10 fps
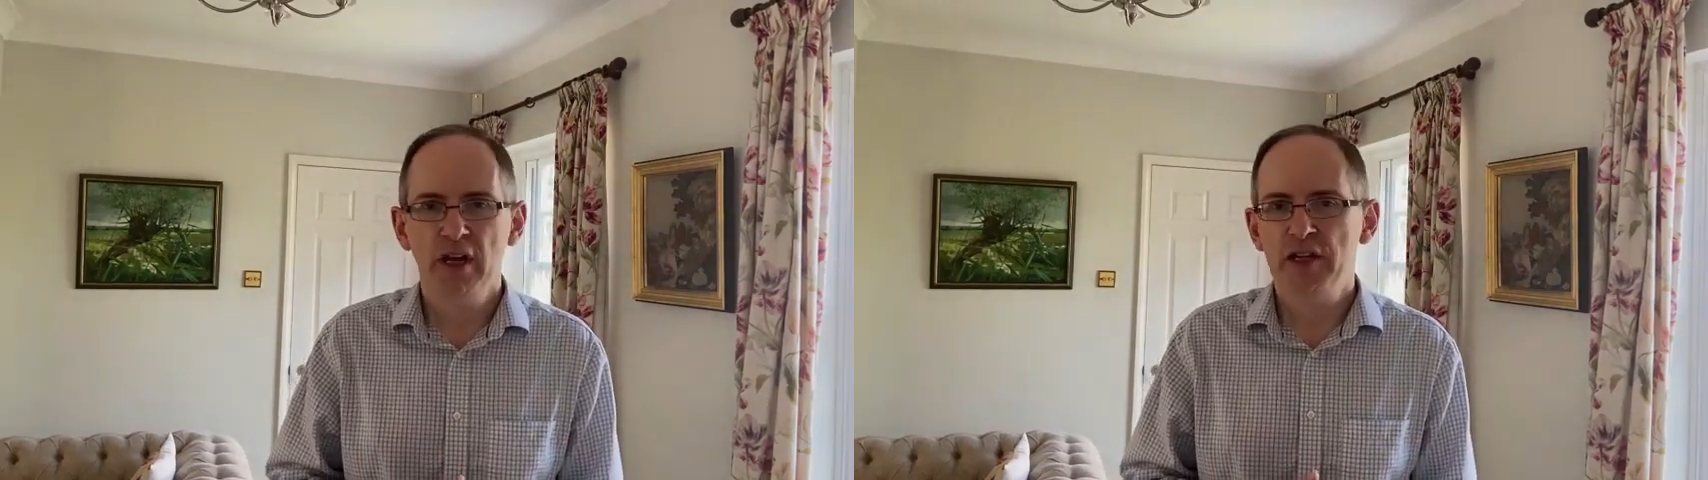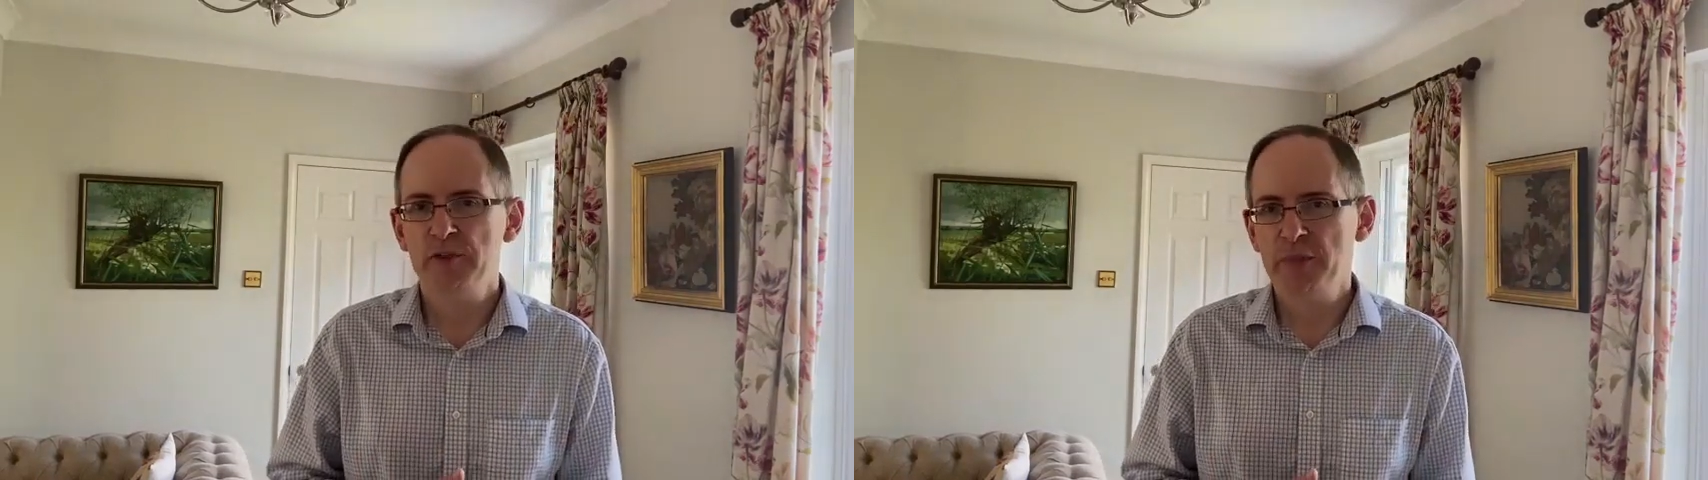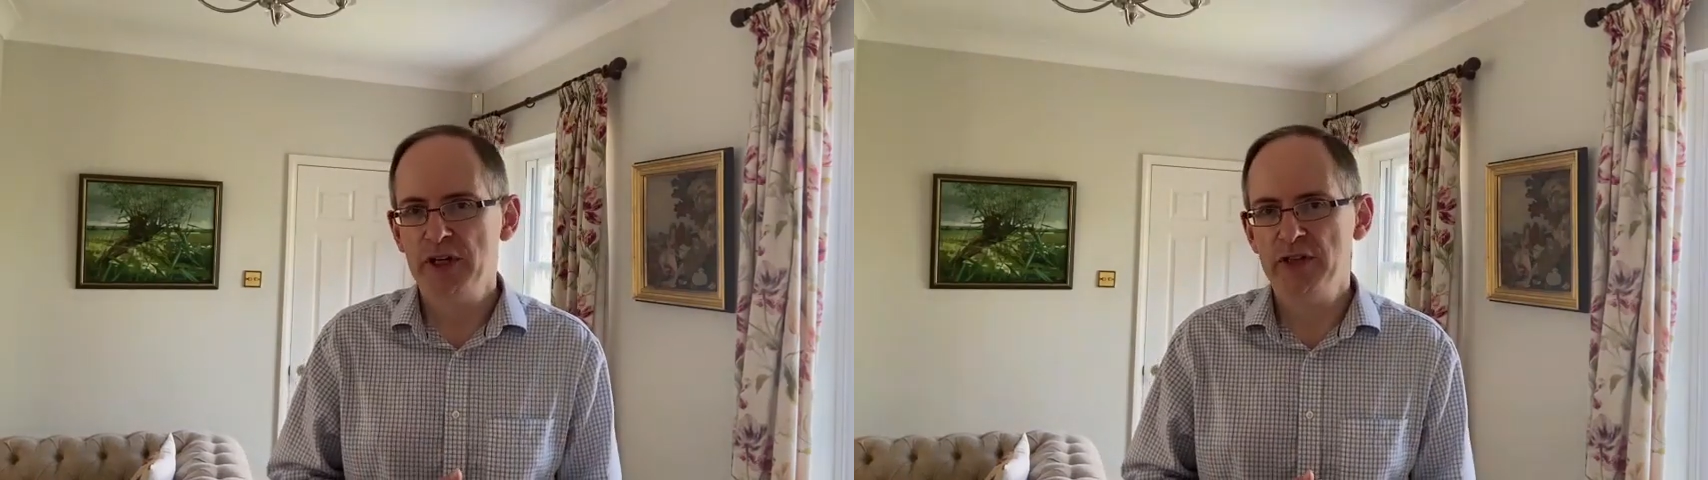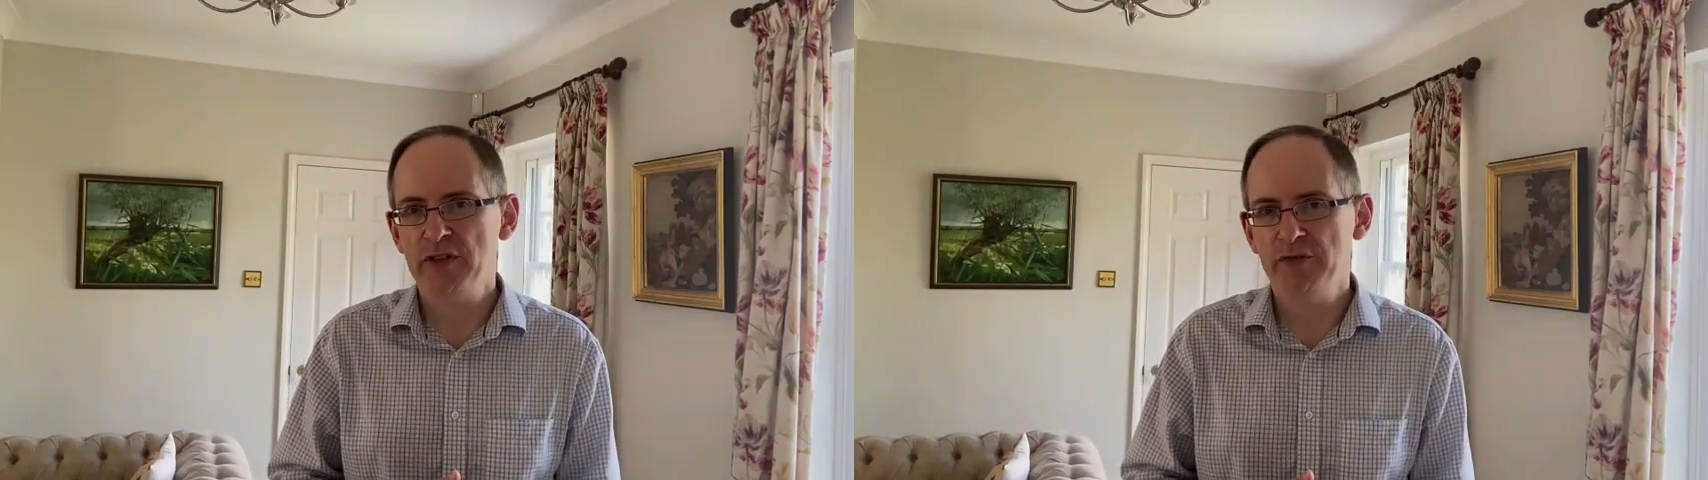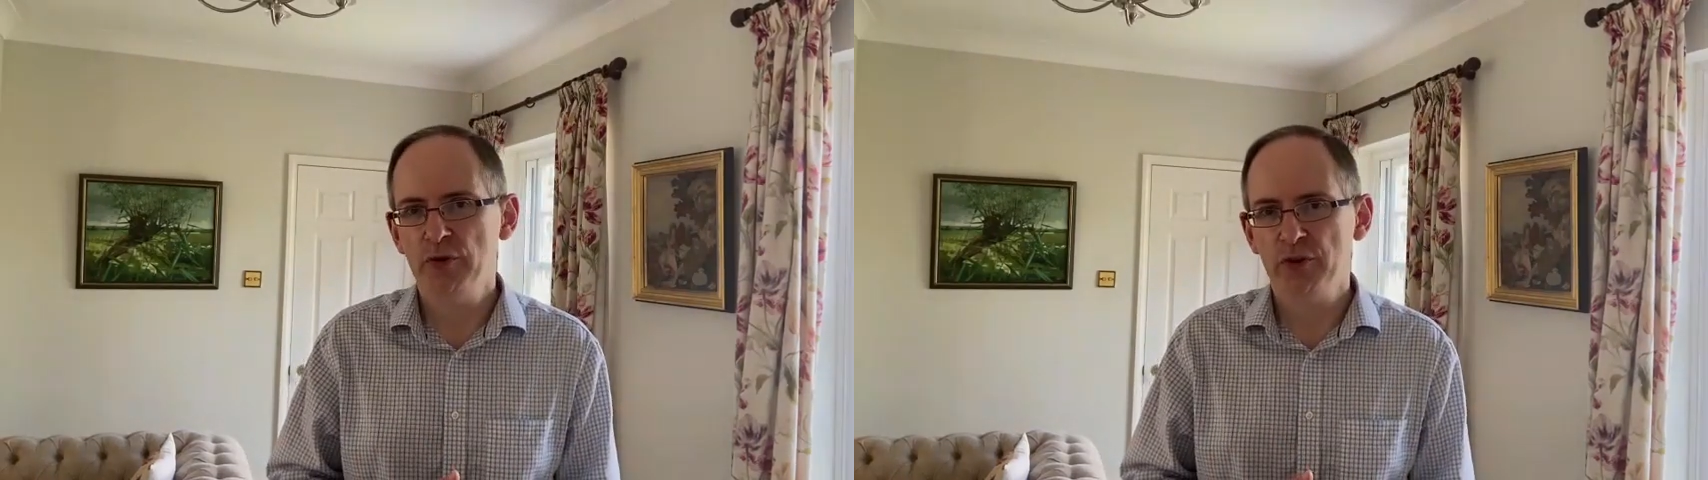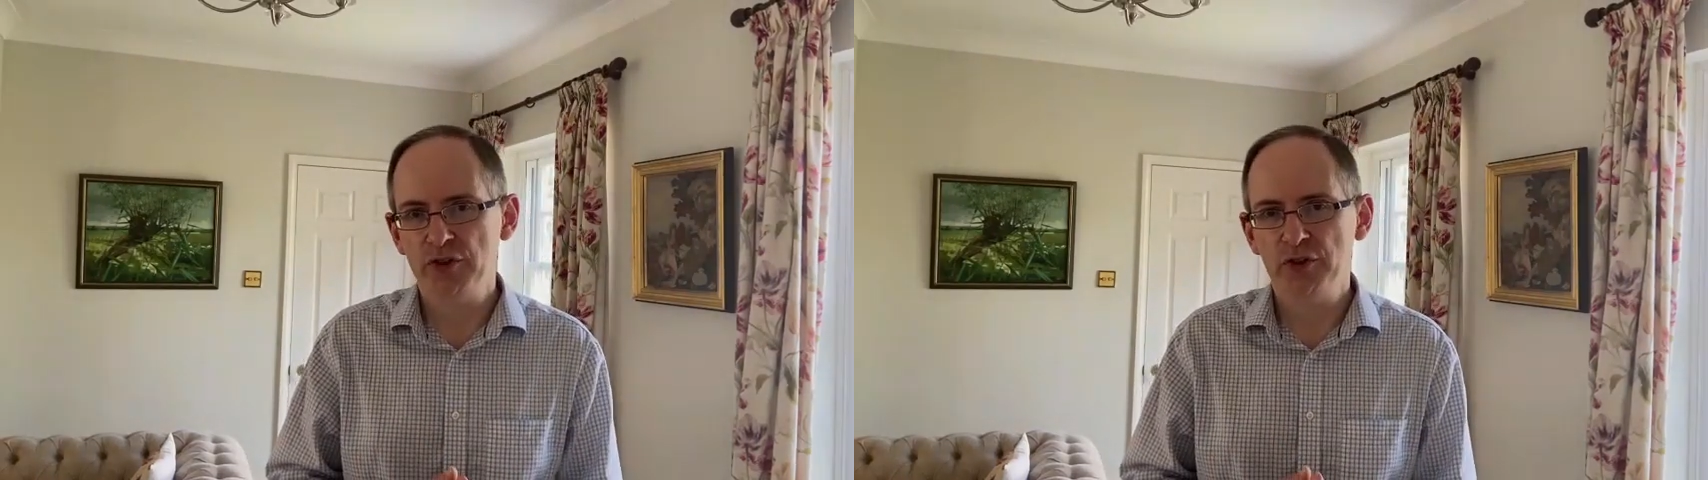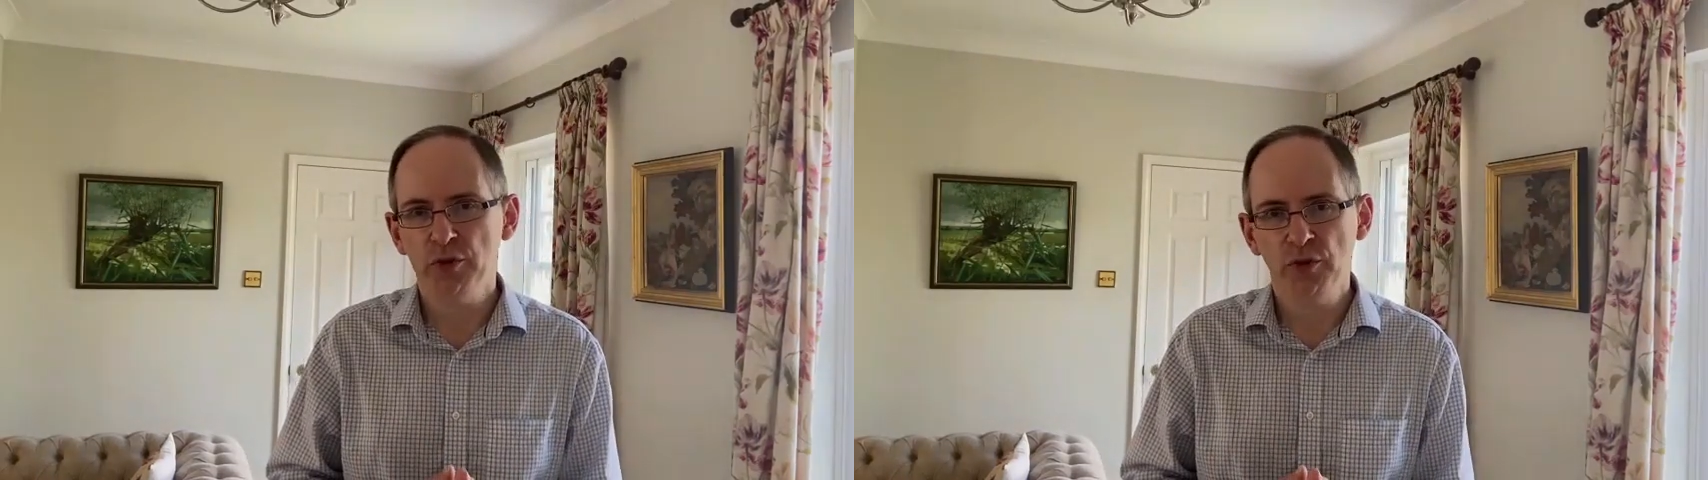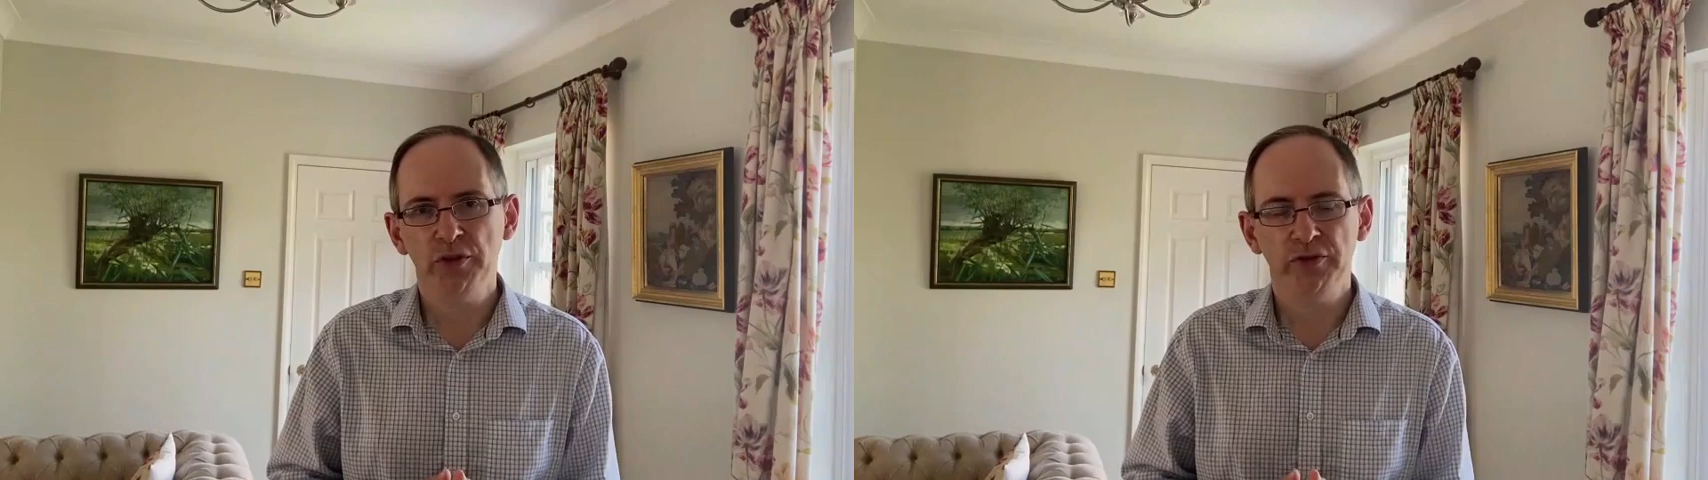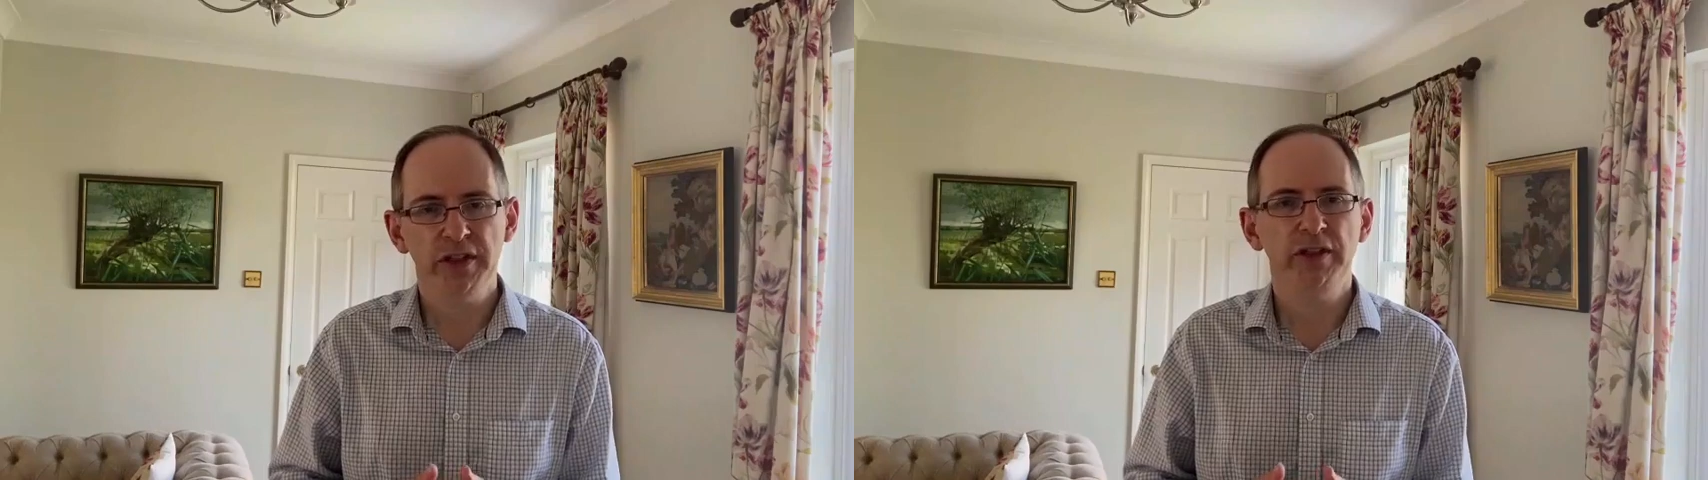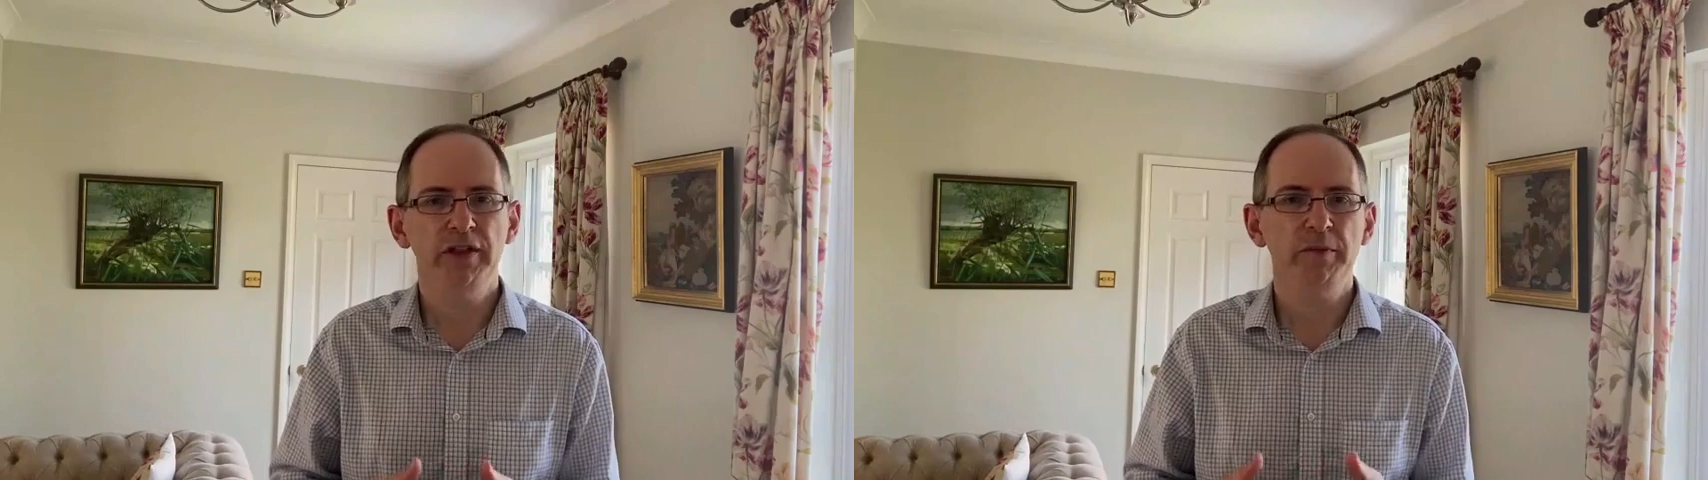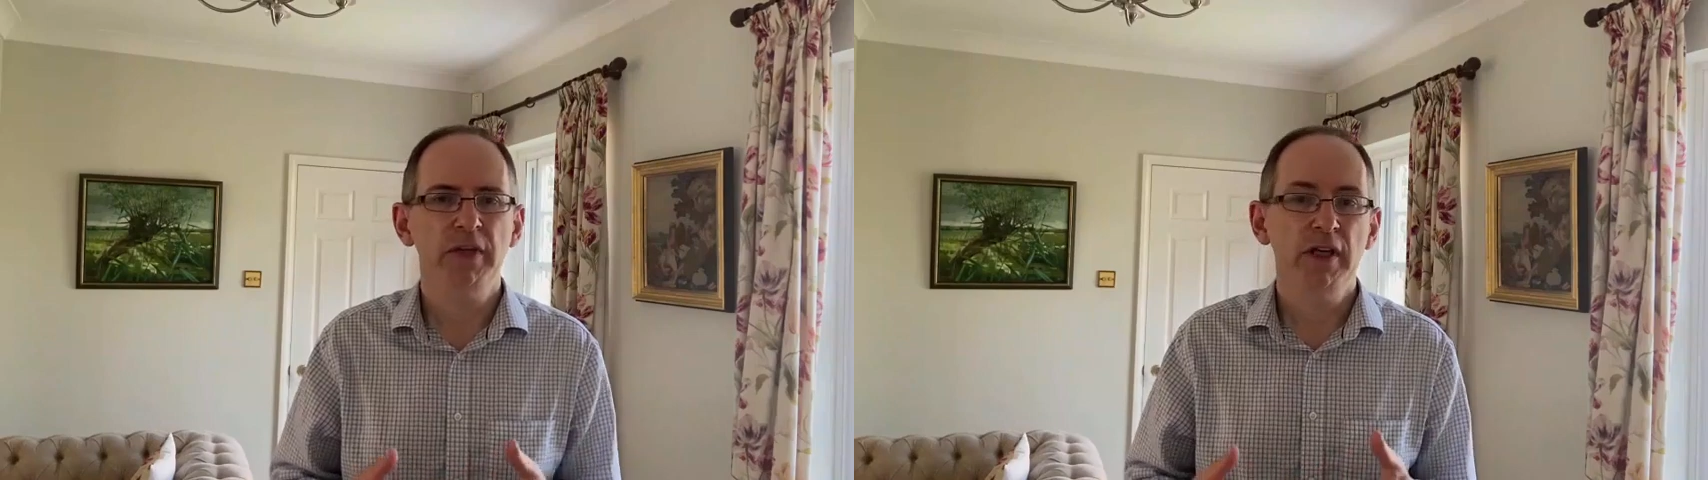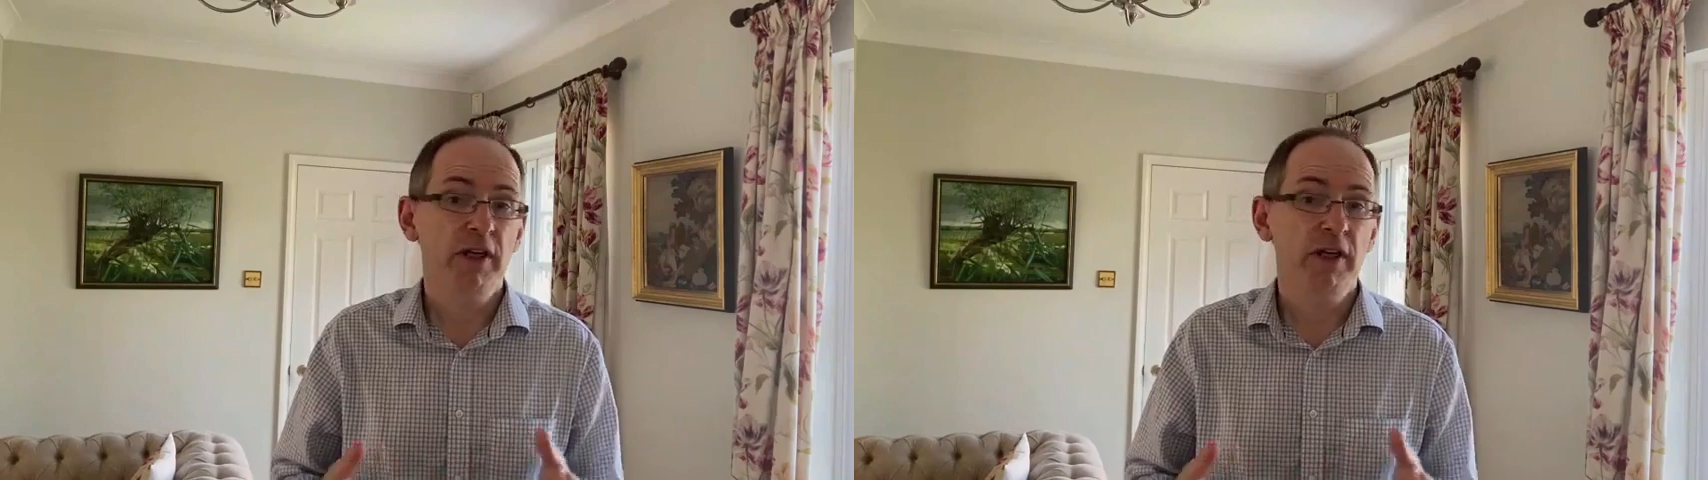as part of your school curriculum.